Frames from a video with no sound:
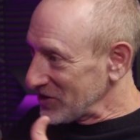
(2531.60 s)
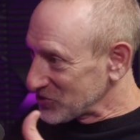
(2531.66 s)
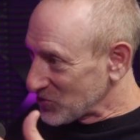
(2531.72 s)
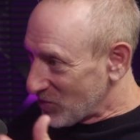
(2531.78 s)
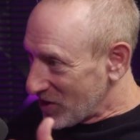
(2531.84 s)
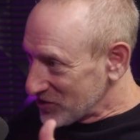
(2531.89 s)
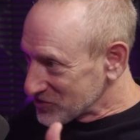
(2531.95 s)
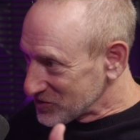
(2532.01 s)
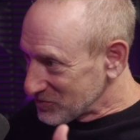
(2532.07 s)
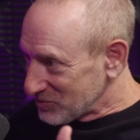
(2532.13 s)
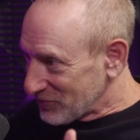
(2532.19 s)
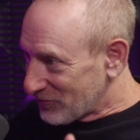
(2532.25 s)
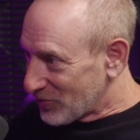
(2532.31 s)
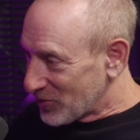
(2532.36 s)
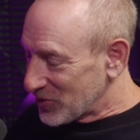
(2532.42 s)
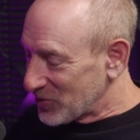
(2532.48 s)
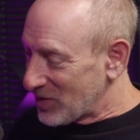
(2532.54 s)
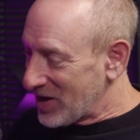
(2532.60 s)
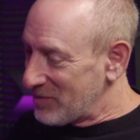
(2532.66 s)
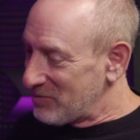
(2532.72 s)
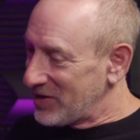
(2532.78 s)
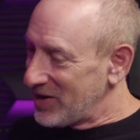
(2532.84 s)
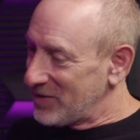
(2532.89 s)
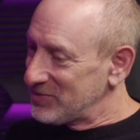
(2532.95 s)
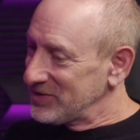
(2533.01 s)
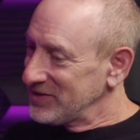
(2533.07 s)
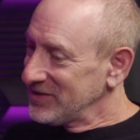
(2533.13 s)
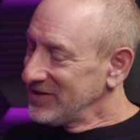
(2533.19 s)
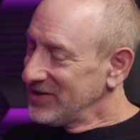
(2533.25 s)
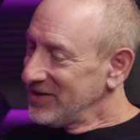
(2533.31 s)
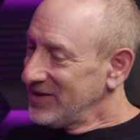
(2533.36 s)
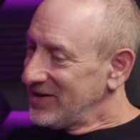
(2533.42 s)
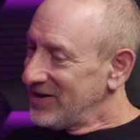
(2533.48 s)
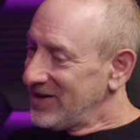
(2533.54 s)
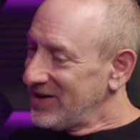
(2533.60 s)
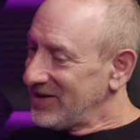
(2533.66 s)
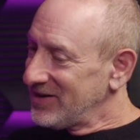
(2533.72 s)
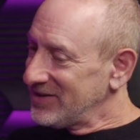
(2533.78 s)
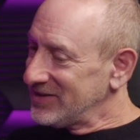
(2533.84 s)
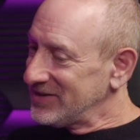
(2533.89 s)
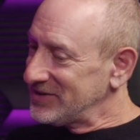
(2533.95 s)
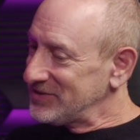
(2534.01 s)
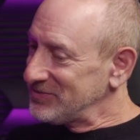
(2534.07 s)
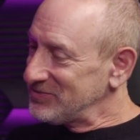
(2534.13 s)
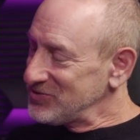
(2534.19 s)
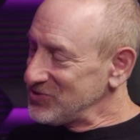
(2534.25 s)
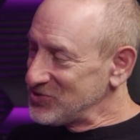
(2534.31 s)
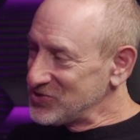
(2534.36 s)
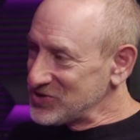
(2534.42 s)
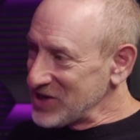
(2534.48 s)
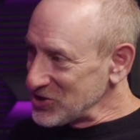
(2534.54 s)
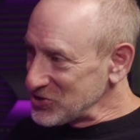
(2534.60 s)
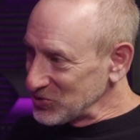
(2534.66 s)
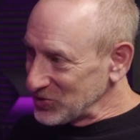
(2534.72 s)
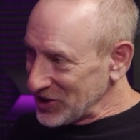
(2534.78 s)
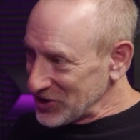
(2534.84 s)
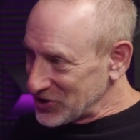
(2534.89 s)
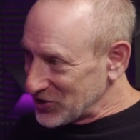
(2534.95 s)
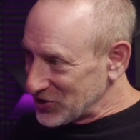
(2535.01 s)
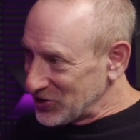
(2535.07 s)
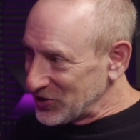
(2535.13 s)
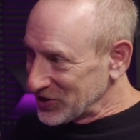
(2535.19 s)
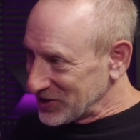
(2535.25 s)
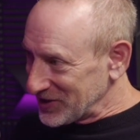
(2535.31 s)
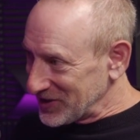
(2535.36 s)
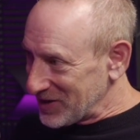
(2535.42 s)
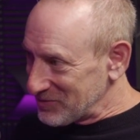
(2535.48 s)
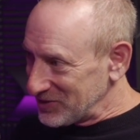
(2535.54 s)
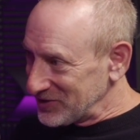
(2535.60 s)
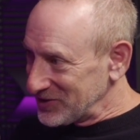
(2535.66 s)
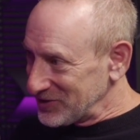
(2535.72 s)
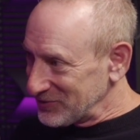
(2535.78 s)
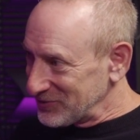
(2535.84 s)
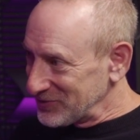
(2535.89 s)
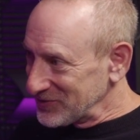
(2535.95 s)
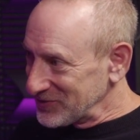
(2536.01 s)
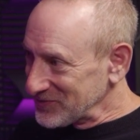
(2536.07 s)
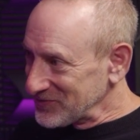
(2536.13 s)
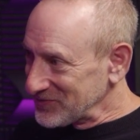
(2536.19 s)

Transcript: last question one before last question. wrap up yeah yeah uh, you said you like cooking, I believe.